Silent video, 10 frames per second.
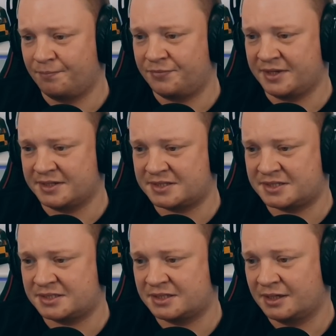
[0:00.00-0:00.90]

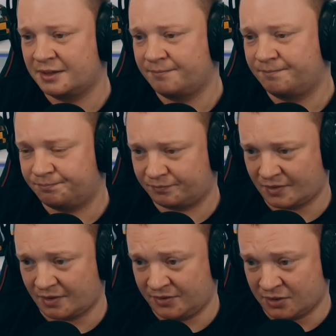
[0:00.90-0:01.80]
This,
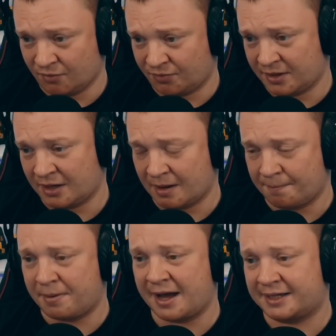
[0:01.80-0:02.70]
the
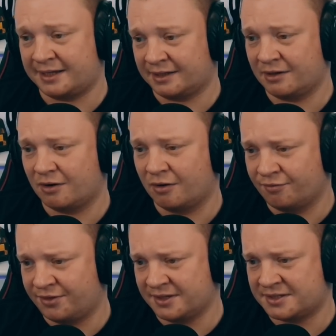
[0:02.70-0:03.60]
backing
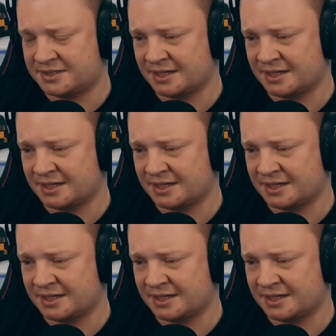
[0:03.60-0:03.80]
of this